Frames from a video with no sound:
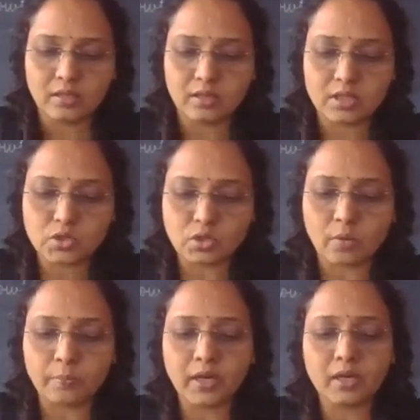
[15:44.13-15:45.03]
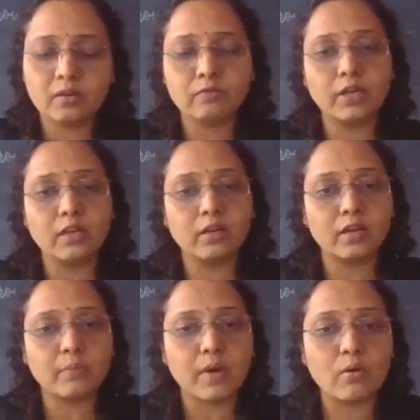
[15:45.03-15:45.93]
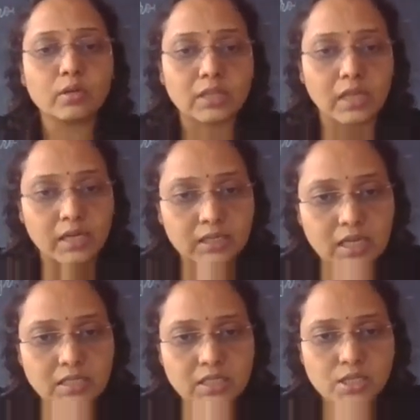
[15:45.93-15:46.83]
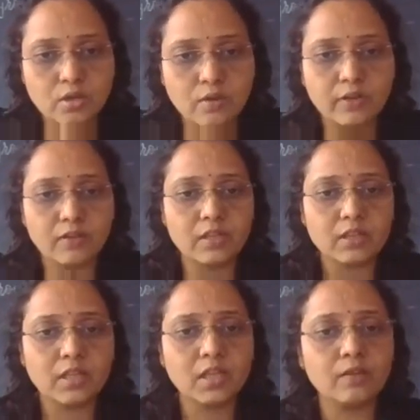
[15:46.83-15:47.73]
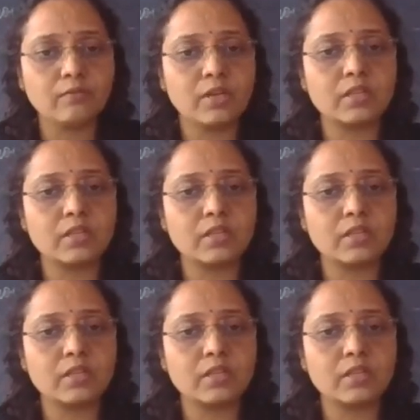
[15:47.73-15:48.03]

in this topic, we learn about characteristics of living thing.